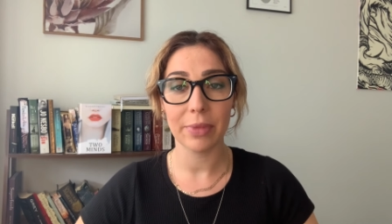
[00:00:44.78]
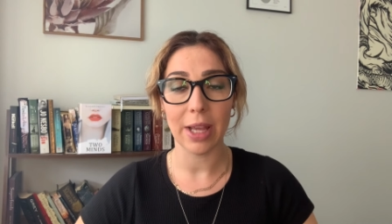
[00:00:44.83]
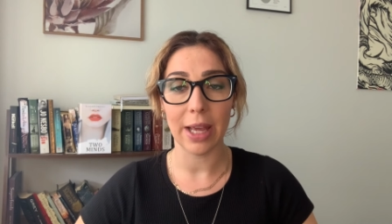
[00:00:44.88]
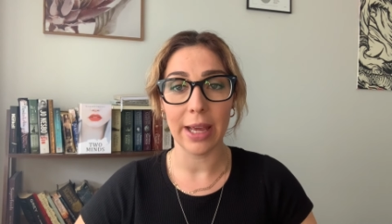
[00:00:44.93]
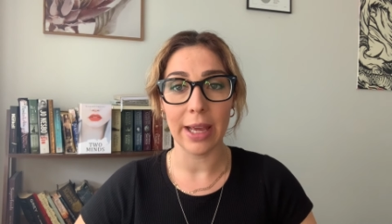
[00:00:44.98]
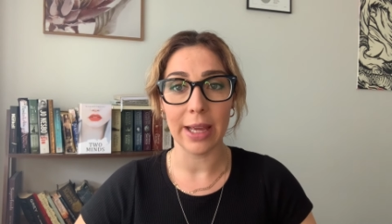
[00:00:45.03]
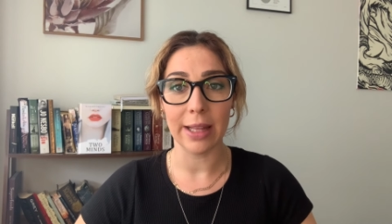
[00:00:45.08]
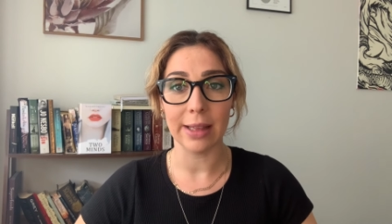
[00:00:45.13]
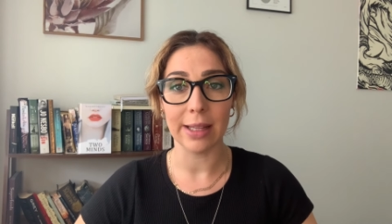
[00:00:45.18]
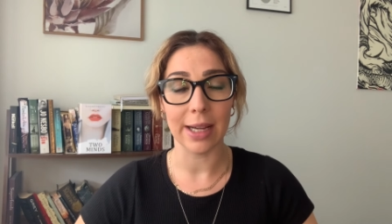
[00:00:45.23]

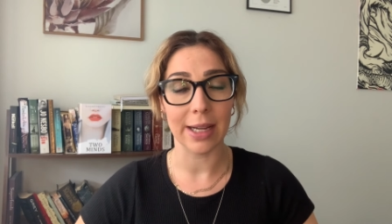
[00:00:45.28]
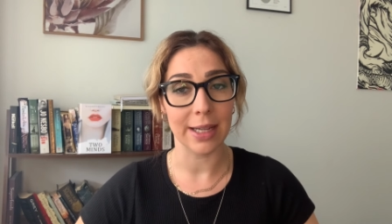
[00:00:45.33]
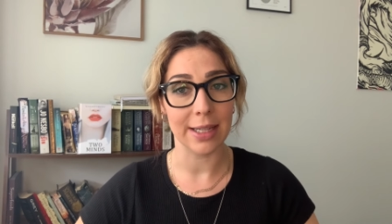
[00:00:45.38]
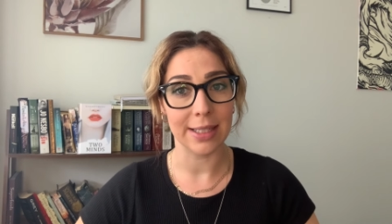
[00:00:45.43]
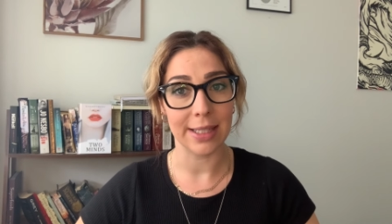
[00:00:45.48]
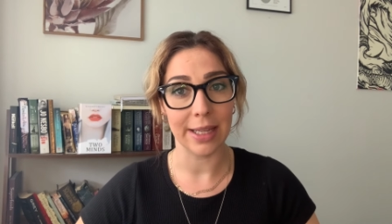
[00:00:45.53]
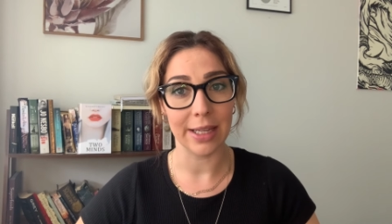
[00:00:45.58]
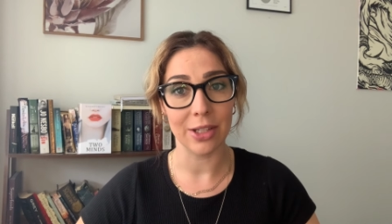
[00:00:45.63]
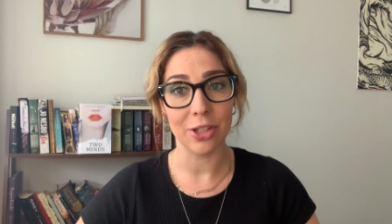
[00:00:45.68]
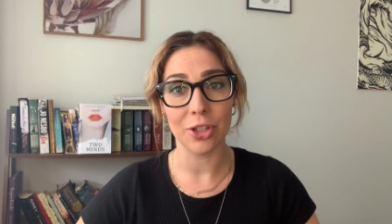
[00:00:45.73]
and like I
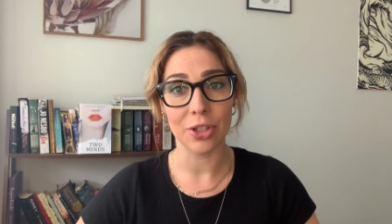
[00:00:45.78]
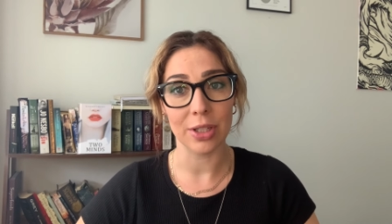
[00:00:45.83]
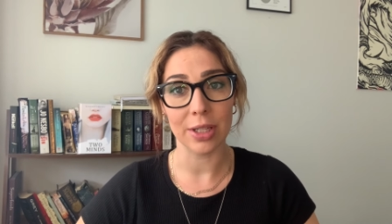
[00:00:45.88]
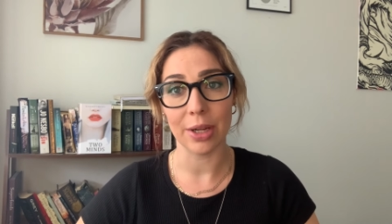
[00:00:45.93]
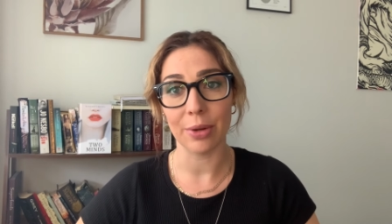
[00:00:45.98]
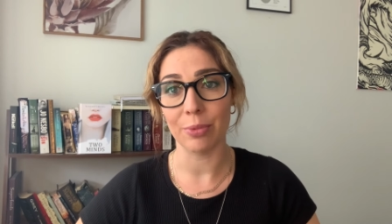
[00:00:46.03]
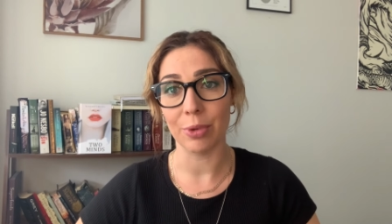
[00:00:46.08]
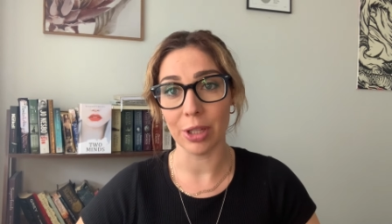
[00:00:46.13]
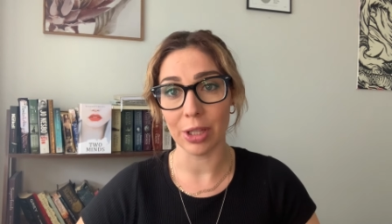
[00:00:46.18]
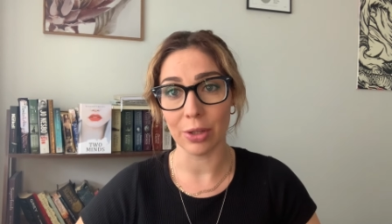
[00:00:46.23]
said it's just
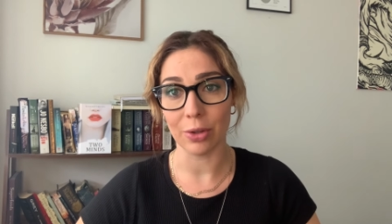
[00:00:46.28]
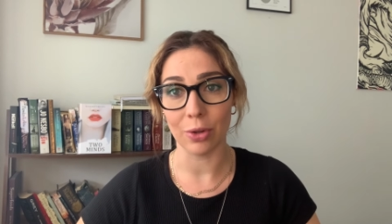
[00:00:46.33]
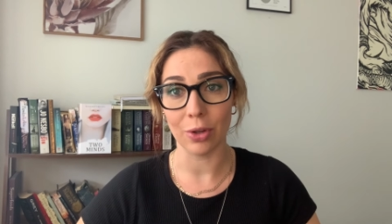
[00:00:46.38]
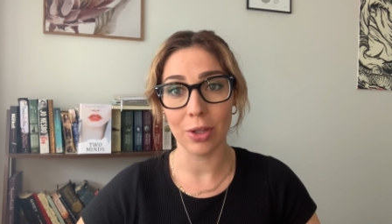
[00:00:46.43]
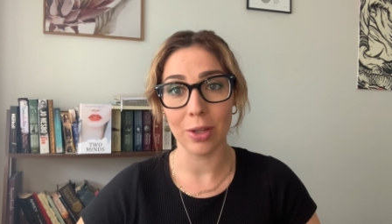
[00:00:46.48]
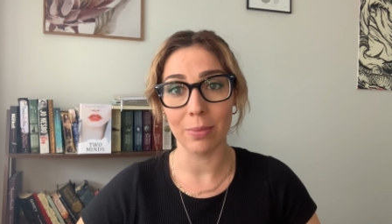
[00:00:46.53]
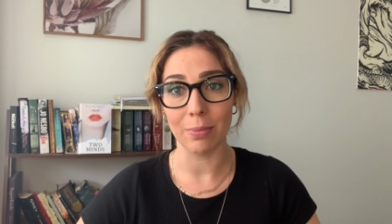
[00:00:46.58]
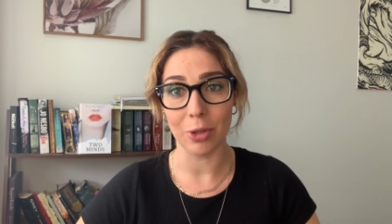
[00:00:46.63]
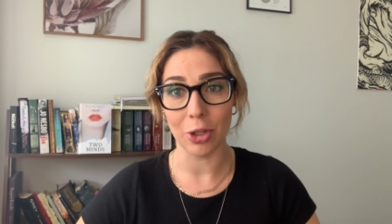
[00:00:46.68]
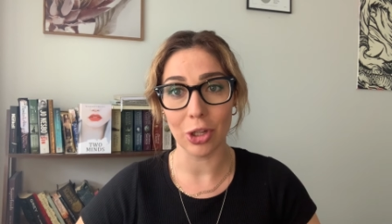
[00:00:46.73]
a really
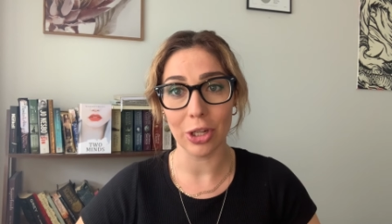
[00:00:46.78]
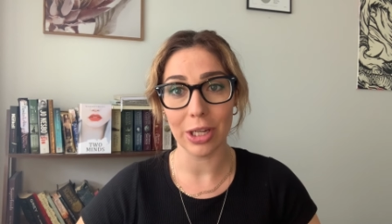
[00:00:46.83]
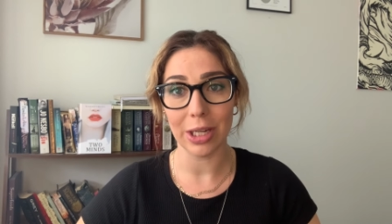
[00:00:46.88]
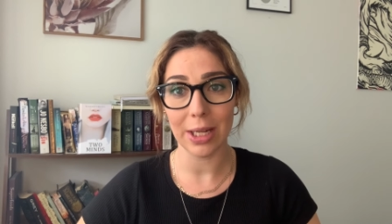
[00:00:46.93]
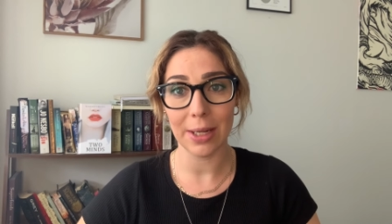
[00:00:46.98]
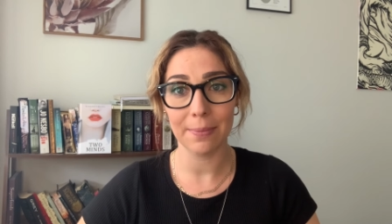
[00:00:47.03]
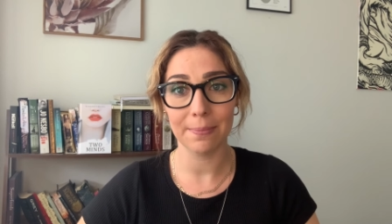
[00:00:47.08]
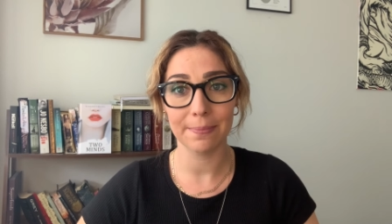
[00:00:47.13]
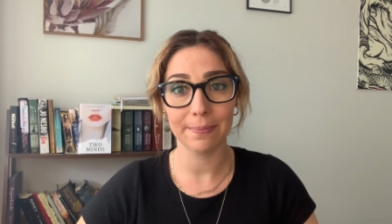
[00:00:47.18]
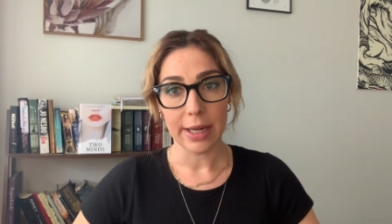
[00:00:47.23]
good community.